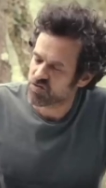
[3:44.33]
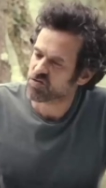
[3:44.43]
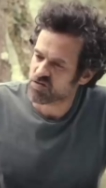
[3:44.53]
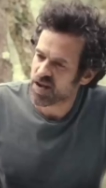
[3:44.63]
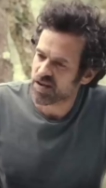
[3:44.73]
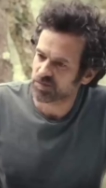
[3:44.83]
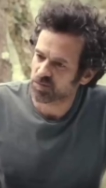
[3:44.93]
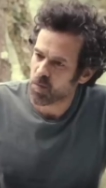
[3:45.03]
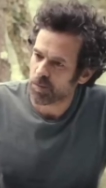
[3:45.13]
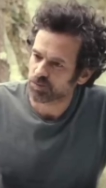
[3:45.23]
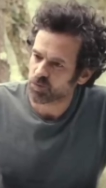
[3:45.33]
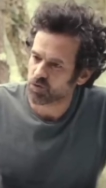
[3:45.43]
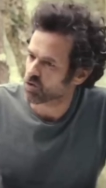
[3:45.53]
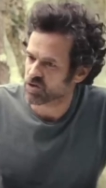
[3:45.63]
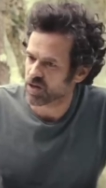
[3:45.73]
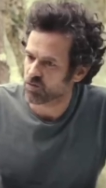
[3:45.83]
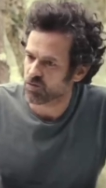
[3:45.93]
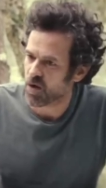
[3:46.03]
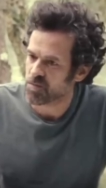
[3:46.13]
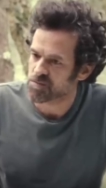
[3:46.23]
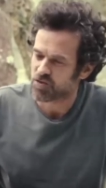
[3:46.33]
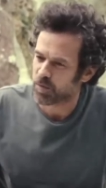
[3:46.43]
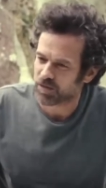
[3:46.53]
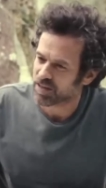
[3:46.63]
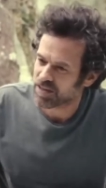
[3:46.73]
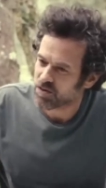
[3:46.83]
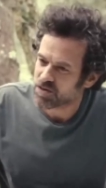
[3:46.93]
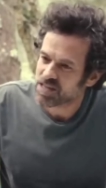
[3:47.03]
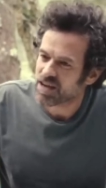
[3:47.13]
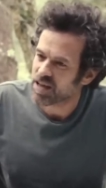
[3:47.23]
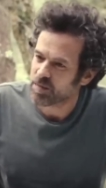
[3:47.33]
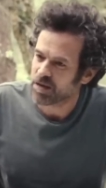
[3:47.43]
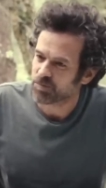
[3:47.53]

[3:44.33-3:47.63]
his wife himself, which is why he needed all this stuff.